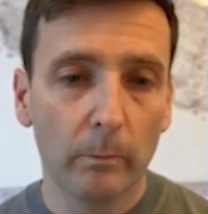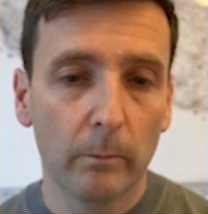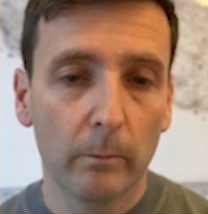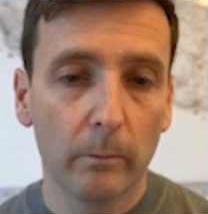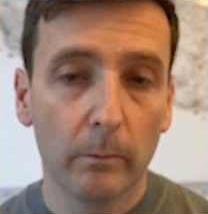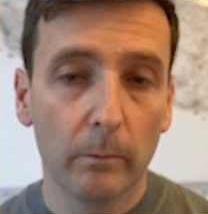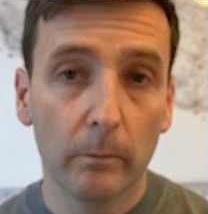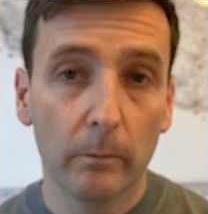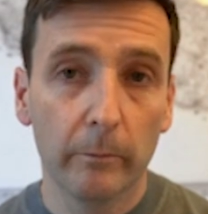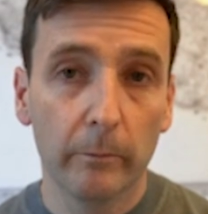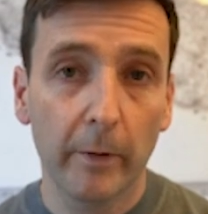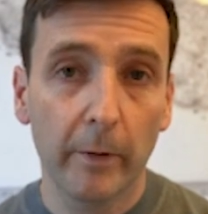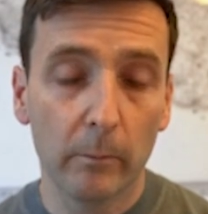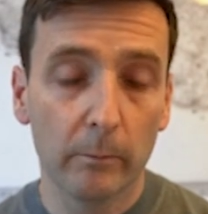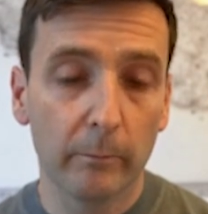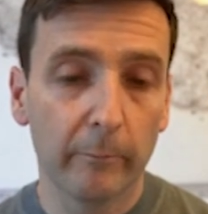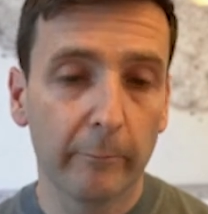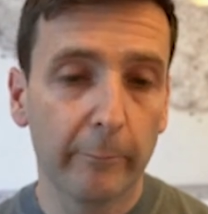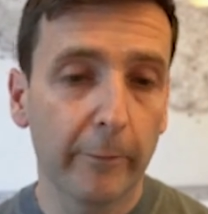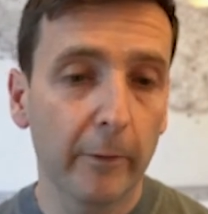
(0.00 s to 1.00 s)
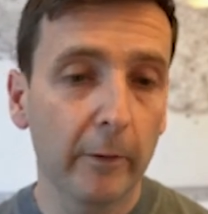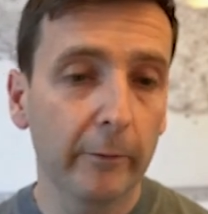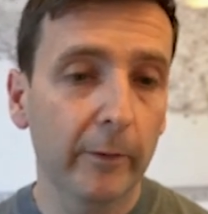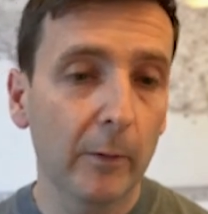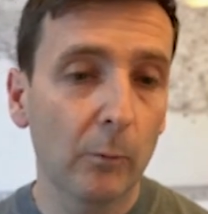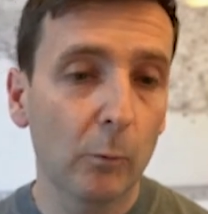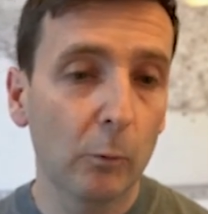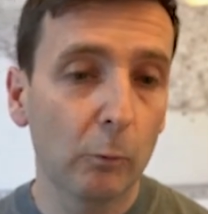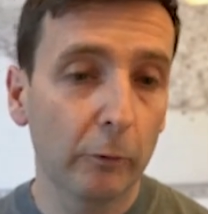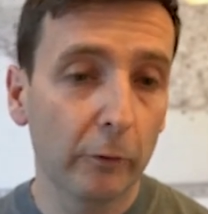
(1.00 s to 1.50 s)
So the first thing we'll
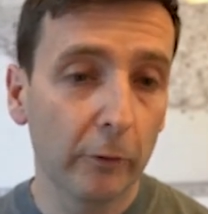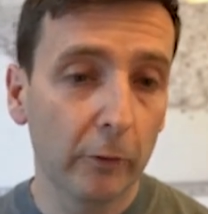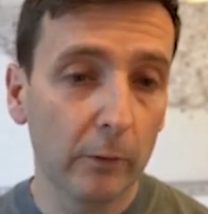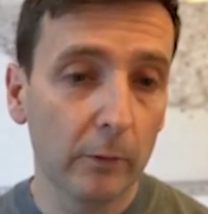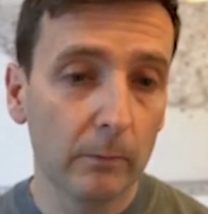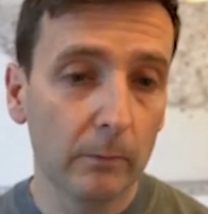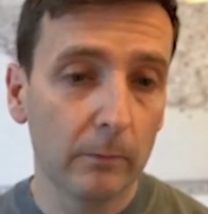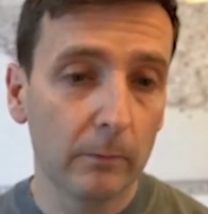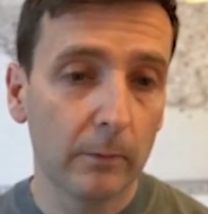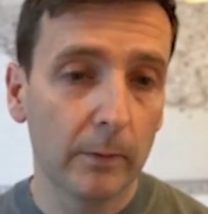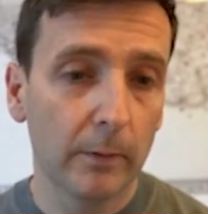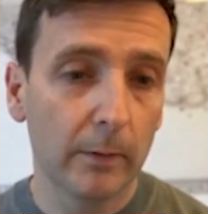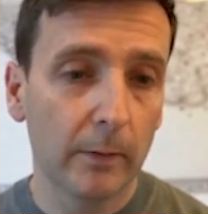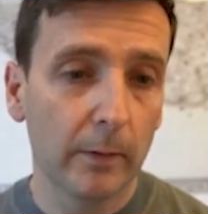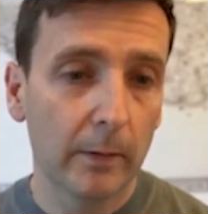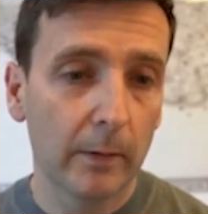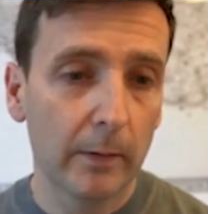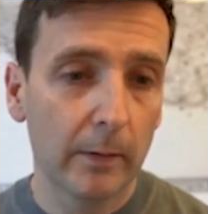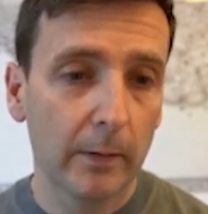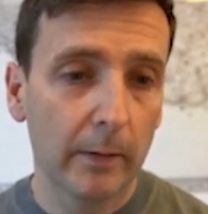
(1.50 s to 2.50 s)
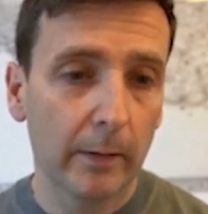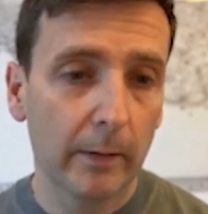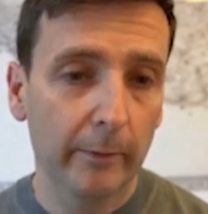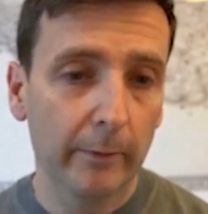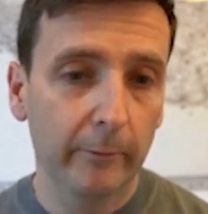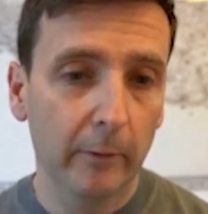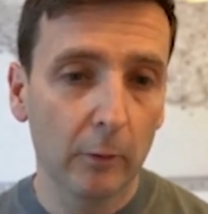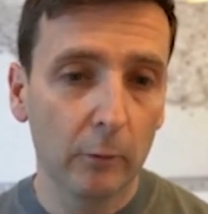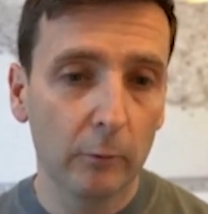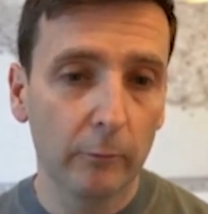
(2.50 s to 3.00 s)
do is go
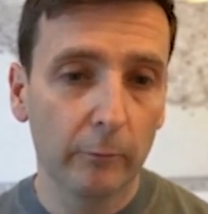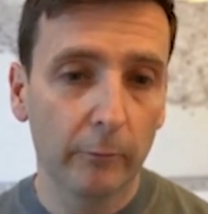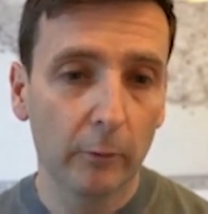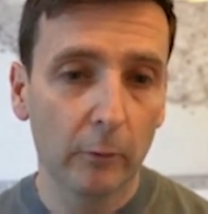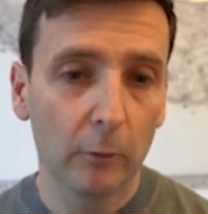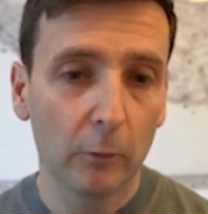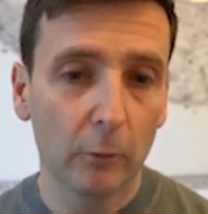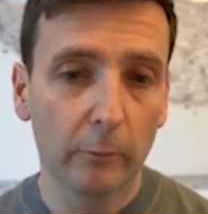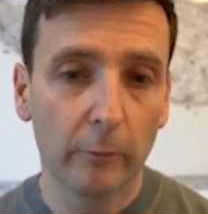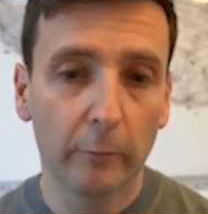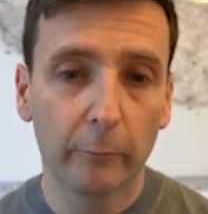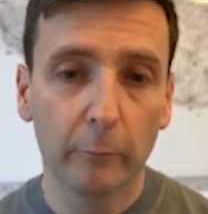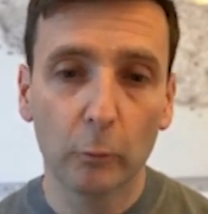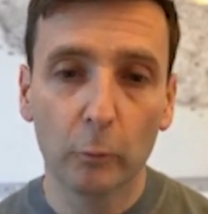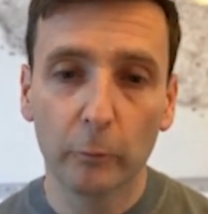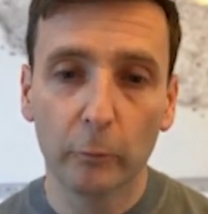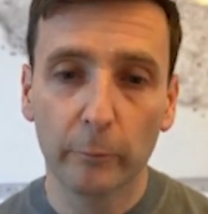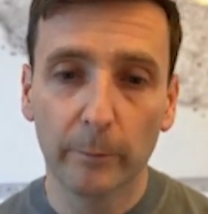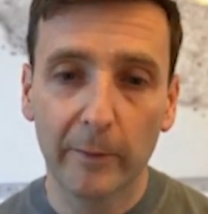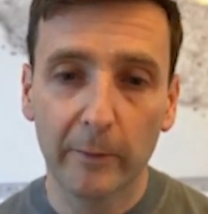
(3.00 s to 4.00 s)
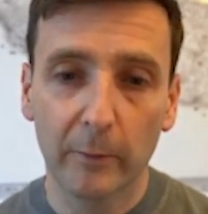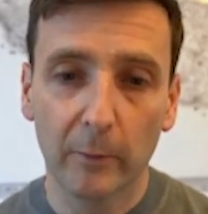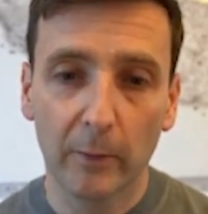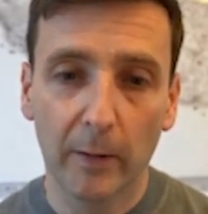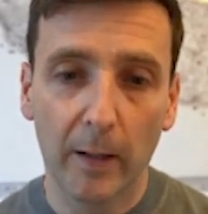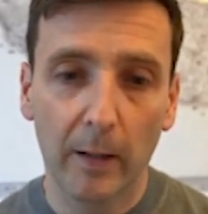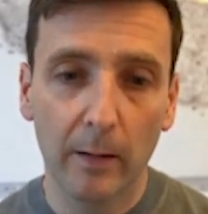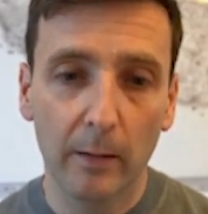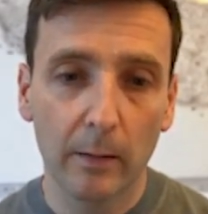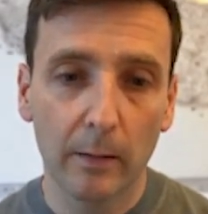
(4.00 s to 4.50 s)
to the tools menu again
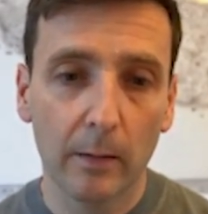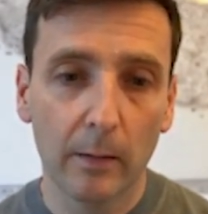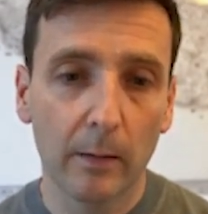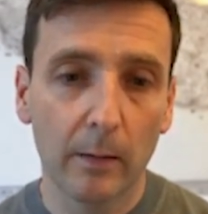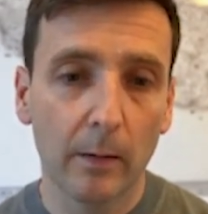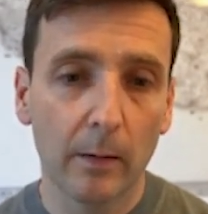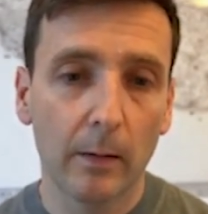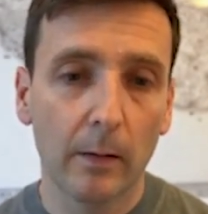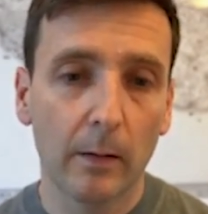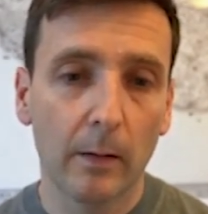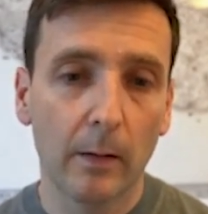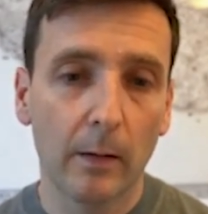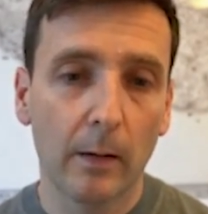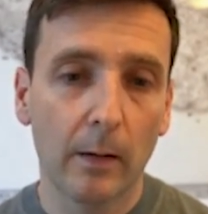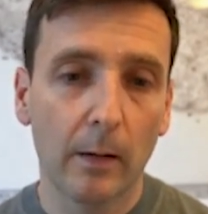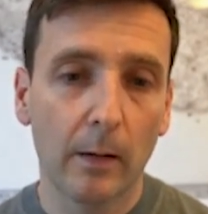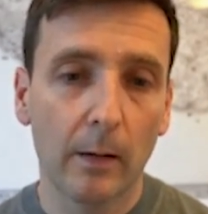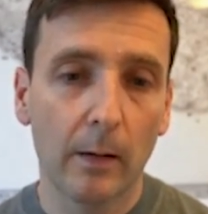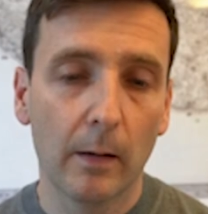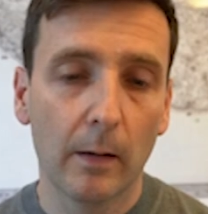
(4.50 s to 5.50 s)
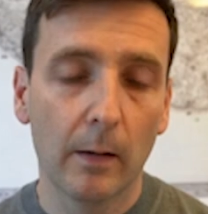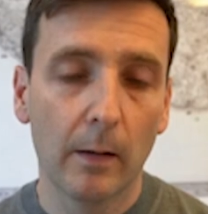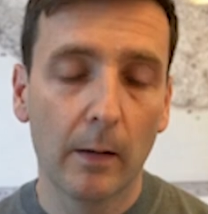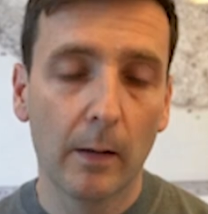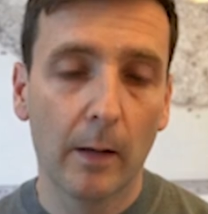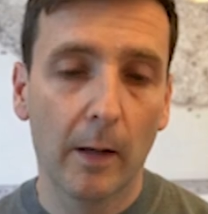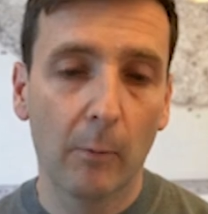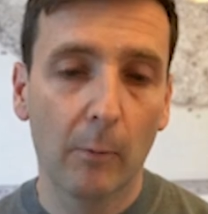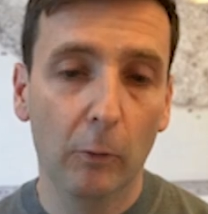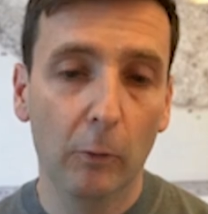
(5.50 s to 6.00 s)
and
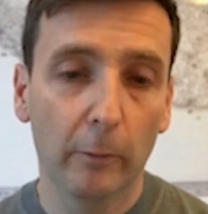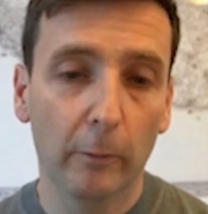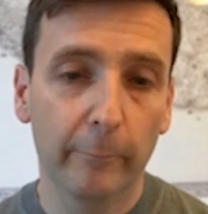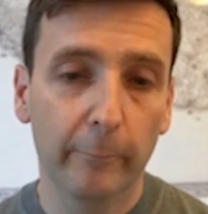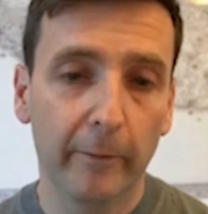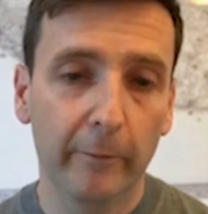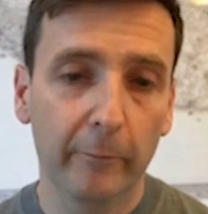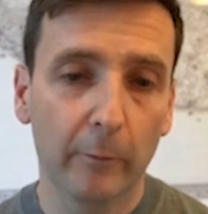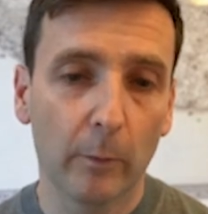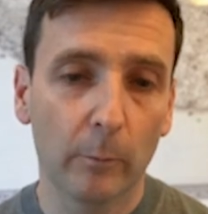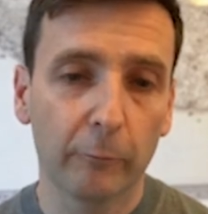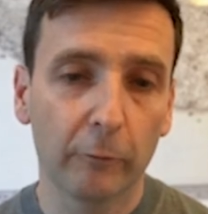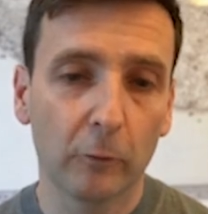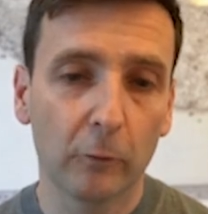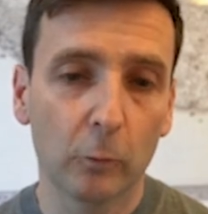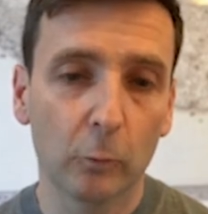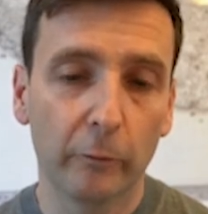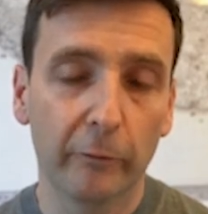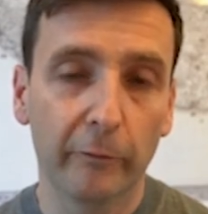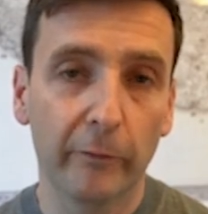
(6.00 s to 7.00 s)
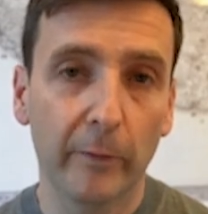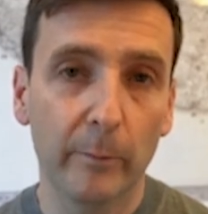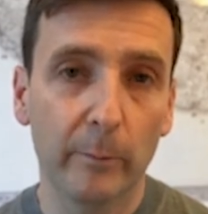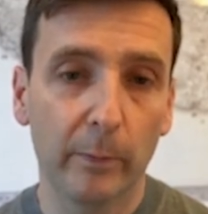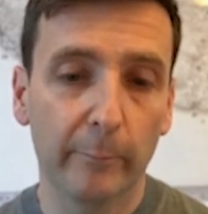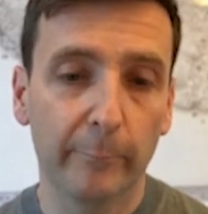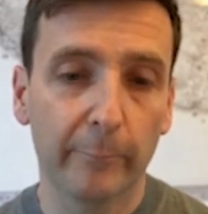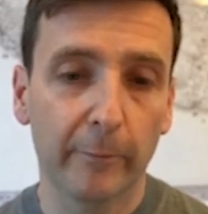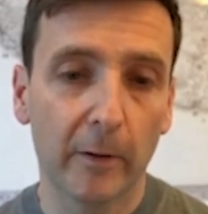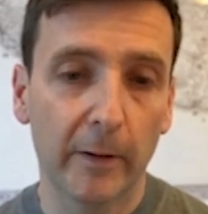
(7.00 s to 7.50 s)
look for this option called
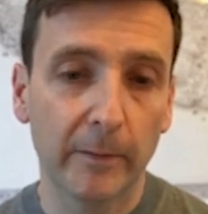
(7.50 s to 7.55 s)
simplify.